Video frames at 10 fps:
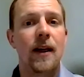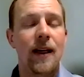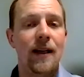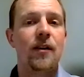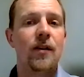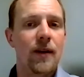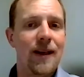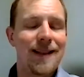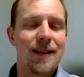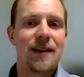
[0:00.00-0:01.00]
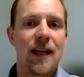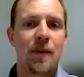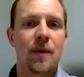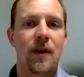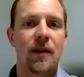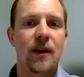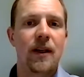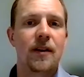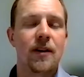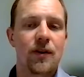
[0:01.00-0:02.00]
increased susceptibility
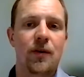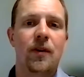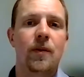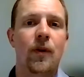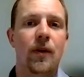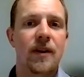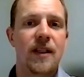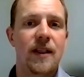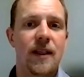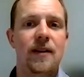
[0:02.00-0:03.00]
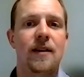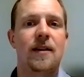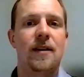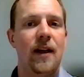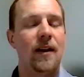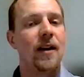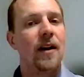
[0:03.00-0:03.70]
to soil-borne diseases like